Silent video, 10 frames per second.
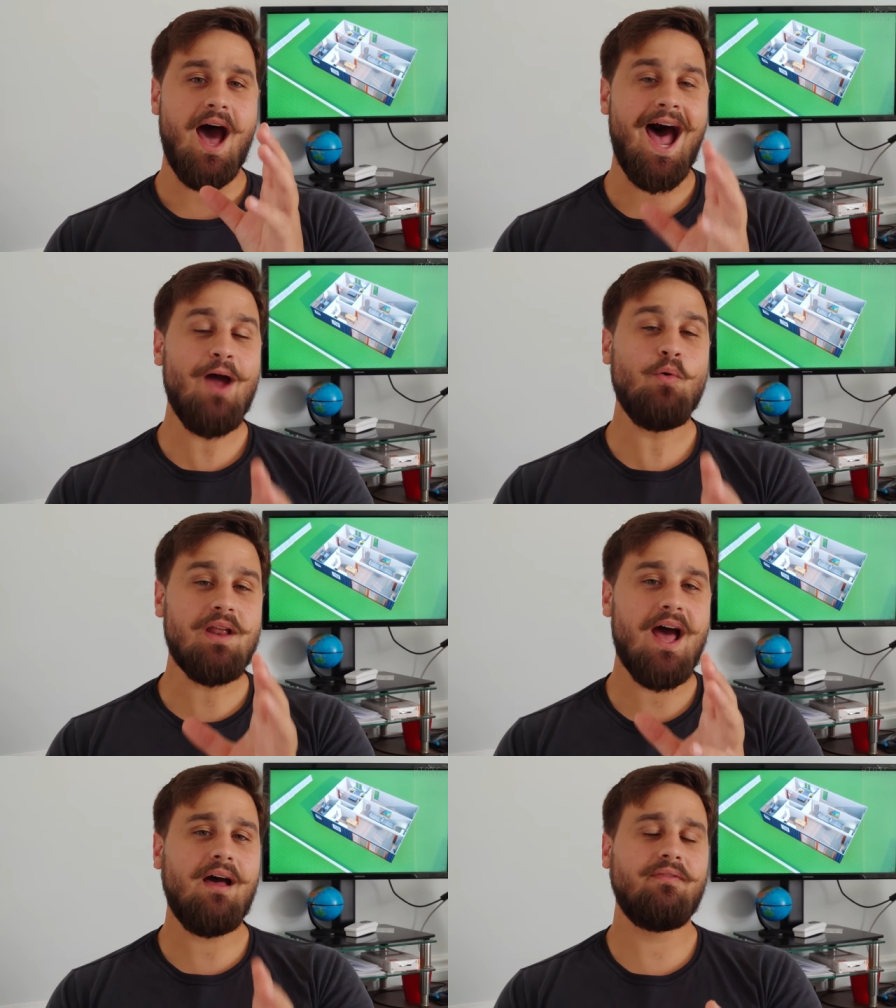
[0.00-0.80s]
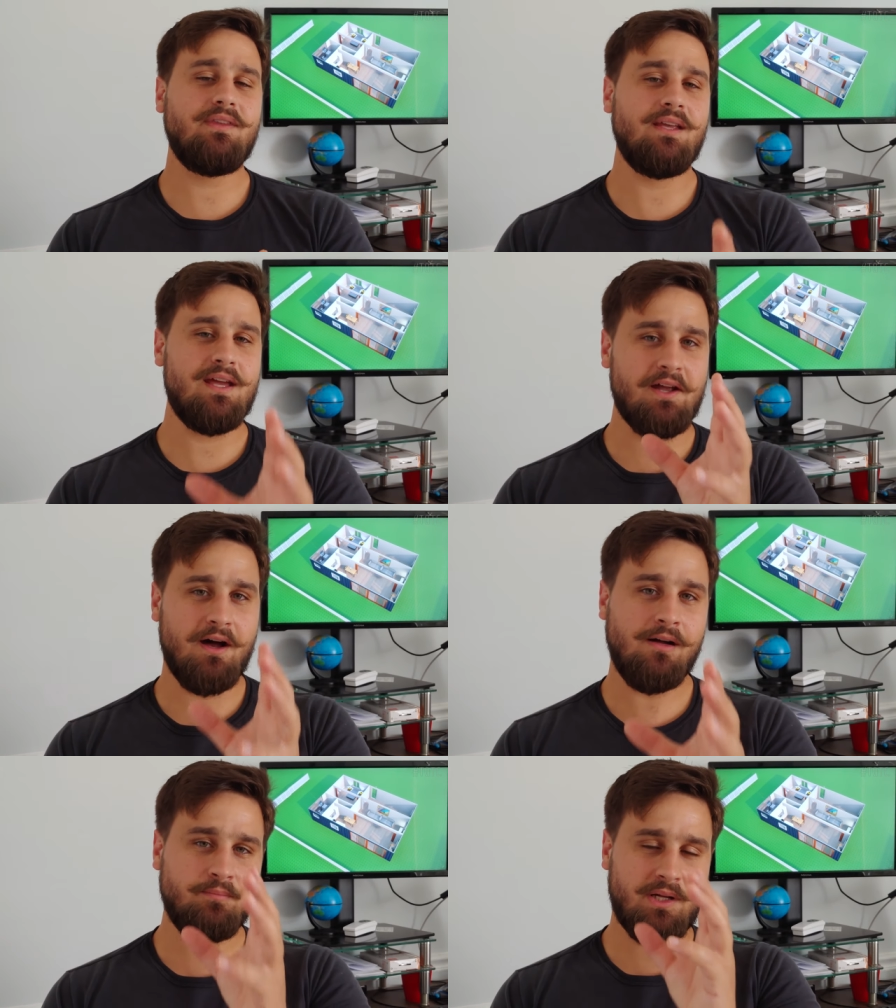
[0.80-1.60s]
I would have to get
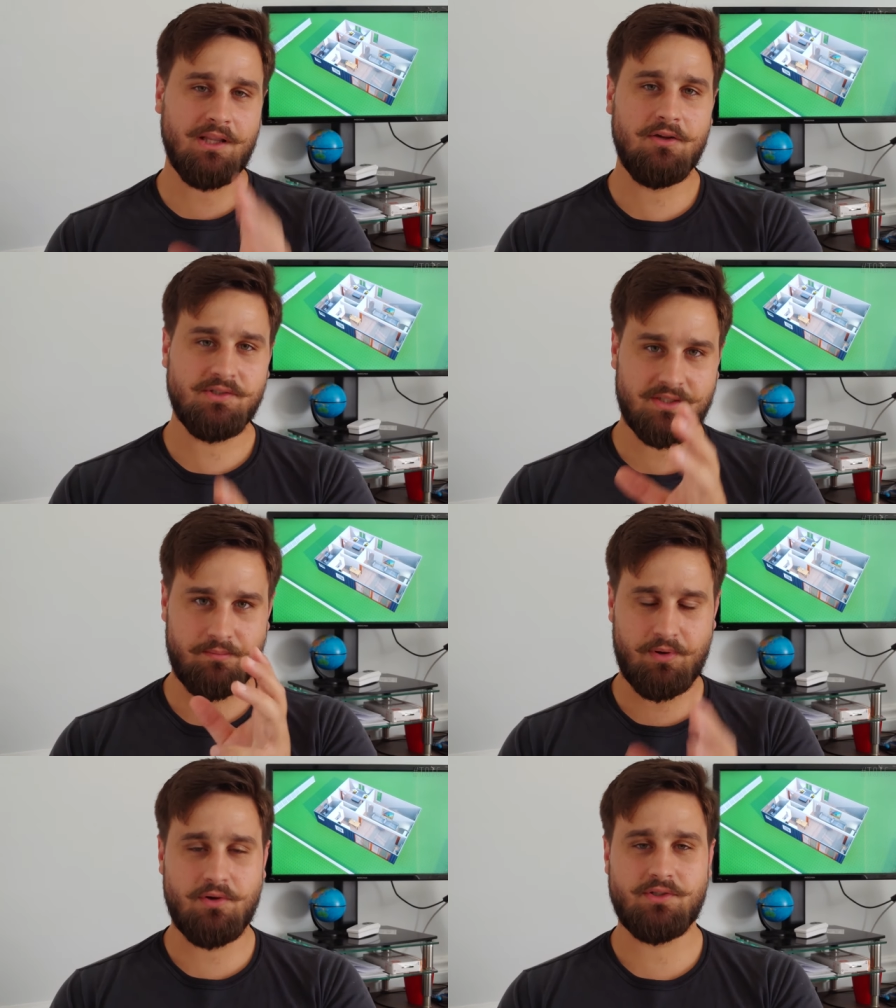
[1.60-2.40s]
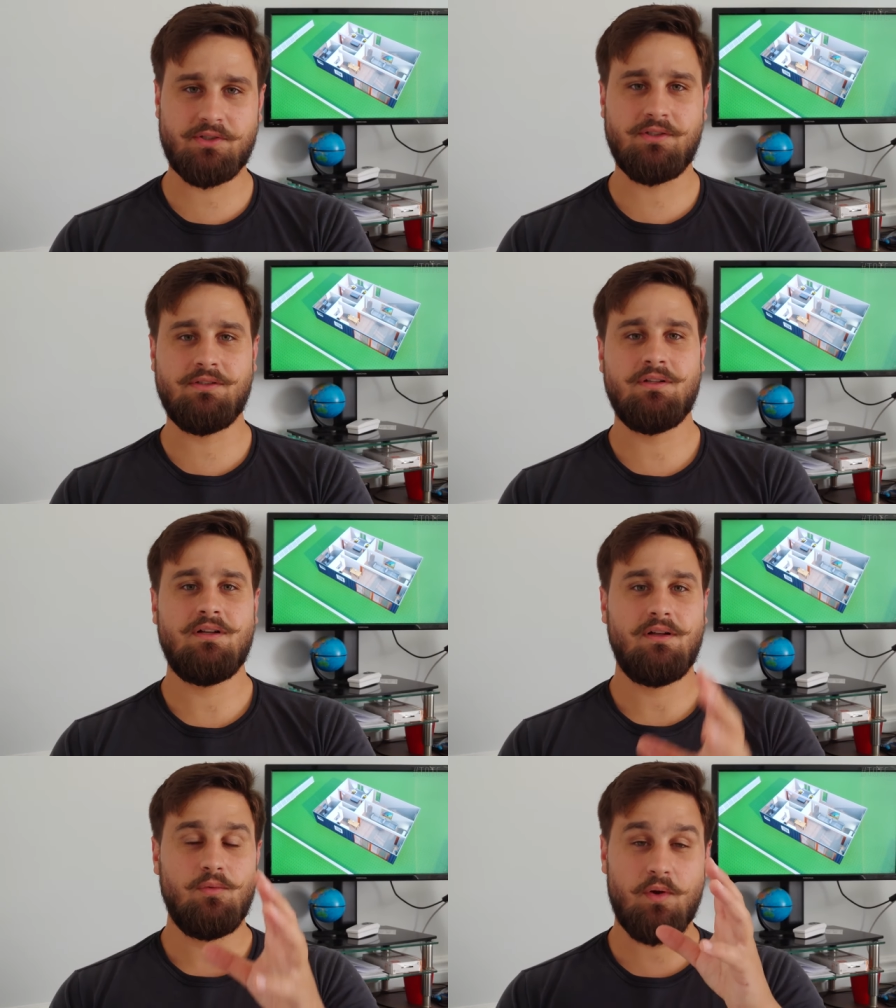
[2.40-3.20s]
up close and
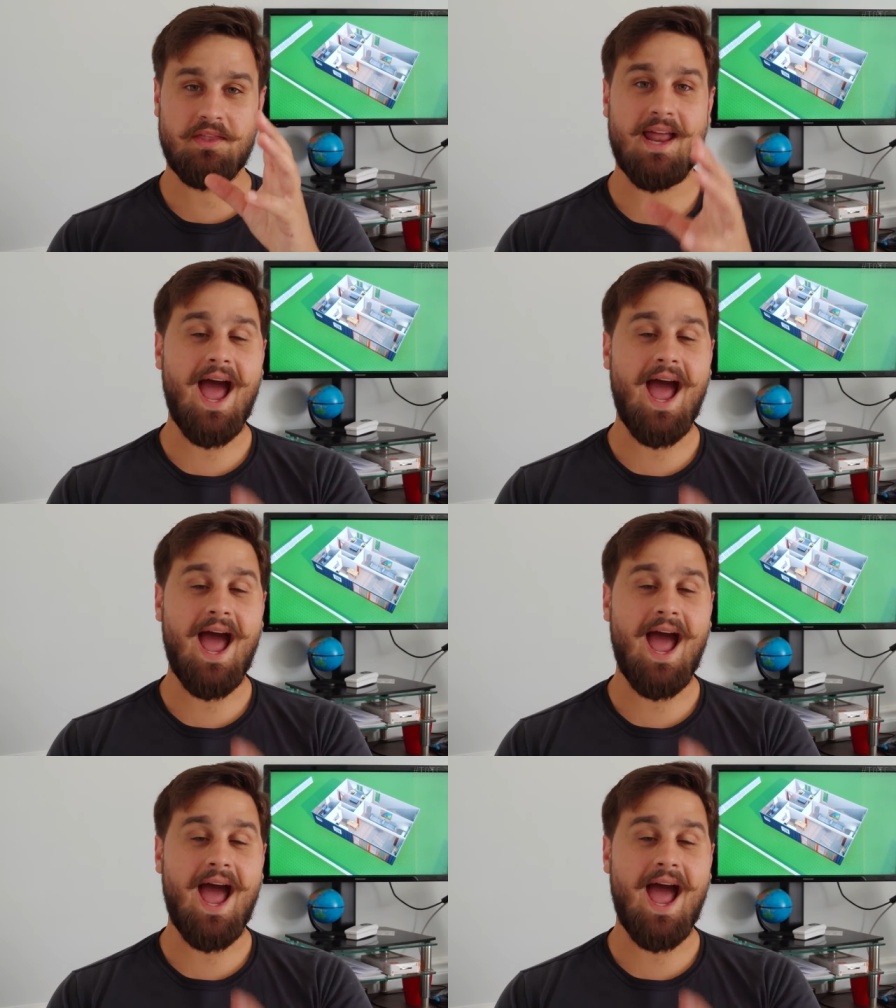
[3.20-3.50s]
personal with an